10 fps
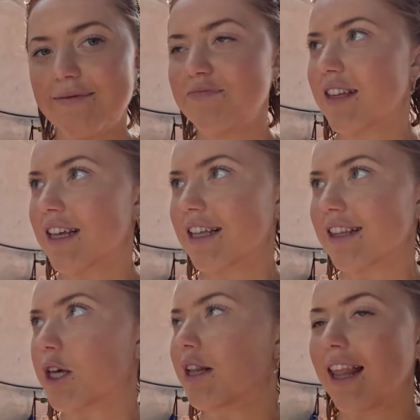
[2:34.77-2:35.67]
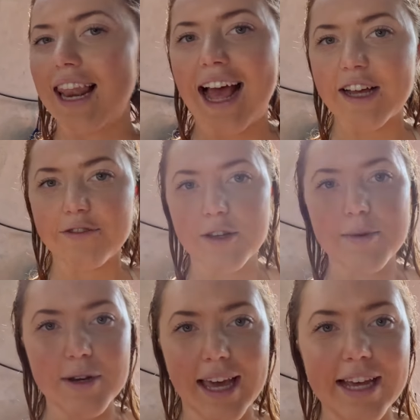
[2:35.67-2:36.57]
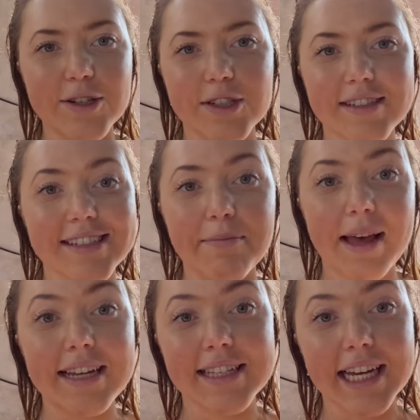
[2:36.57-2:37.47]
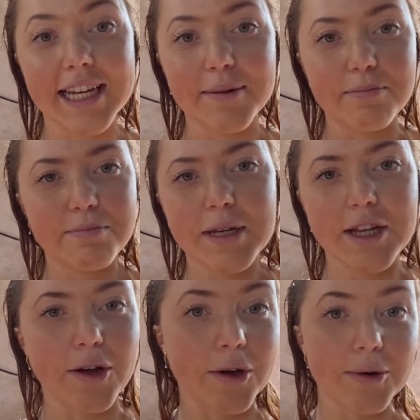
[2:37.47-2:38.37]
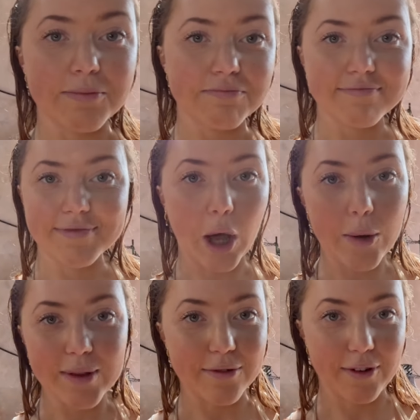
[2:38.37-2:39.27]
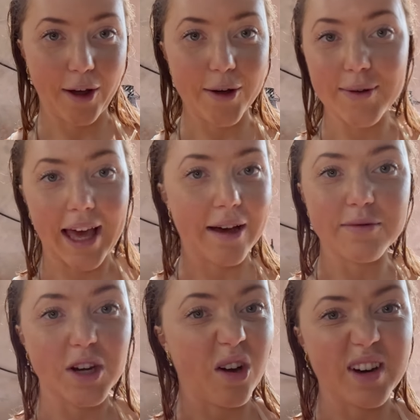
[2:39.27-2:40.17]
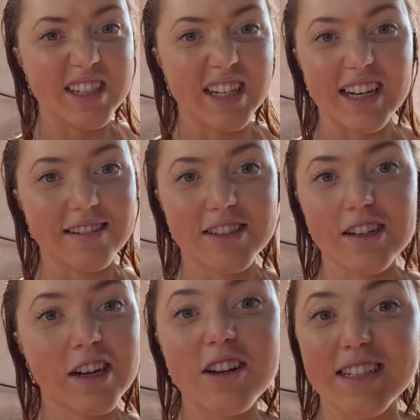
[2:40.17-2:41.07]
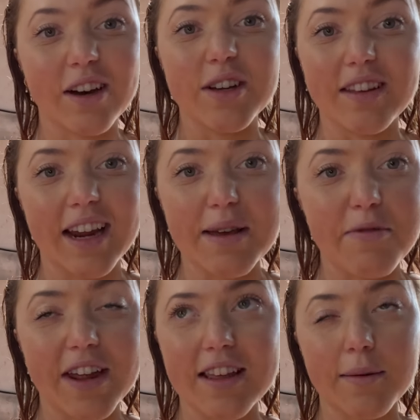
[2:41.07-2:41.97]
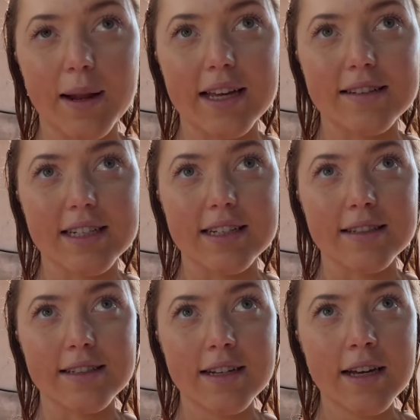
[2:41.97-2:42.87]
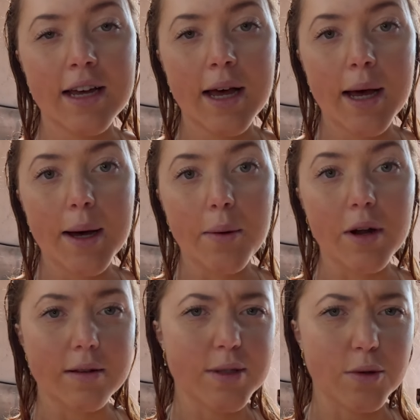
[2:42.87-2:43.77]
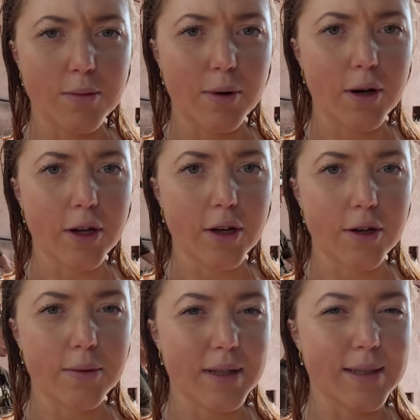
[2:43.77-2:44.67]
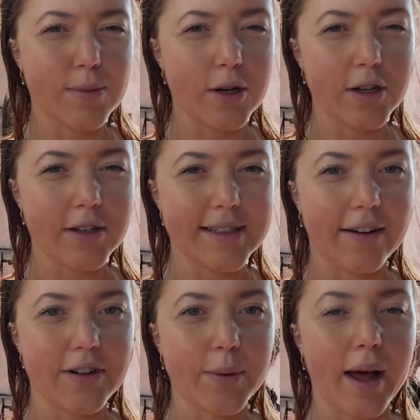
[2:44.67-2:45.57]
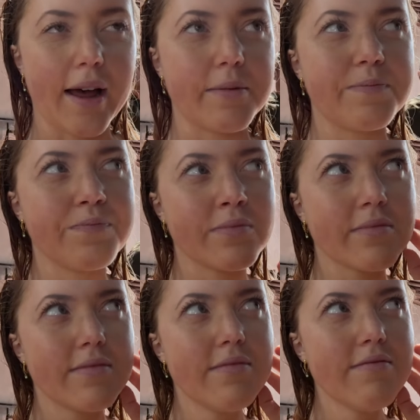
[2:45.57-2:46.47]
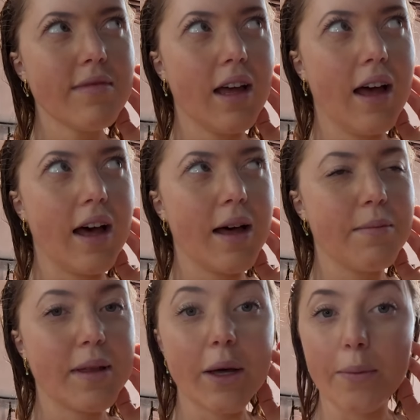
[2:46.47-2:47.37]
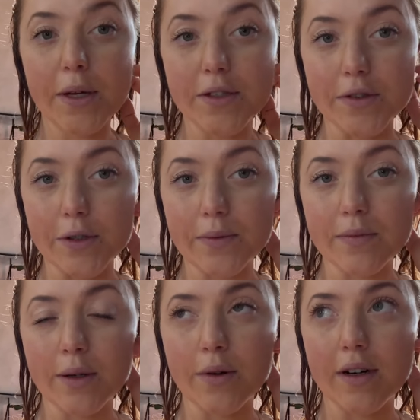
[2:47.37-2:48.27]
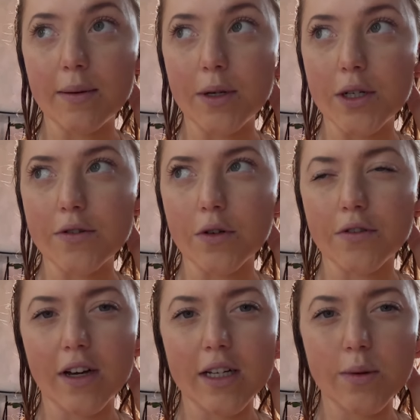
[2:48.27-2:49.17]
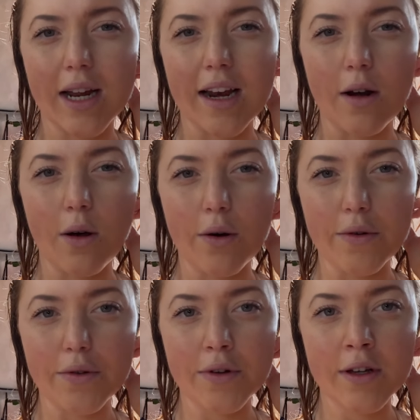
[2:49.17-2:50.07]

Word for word: random, yeah, like everything the lack was made of communication's up. amazing. Didn't but, you know, we go with the flow. Yeah, no idea. Didn't, couldn't cool. tell you the name of any of the places. One of them's called Blue Lagoon, but there's blue lagoons everywhere. Mm. Um, but they were beautiful. They were really beautiful. The first one had a lot of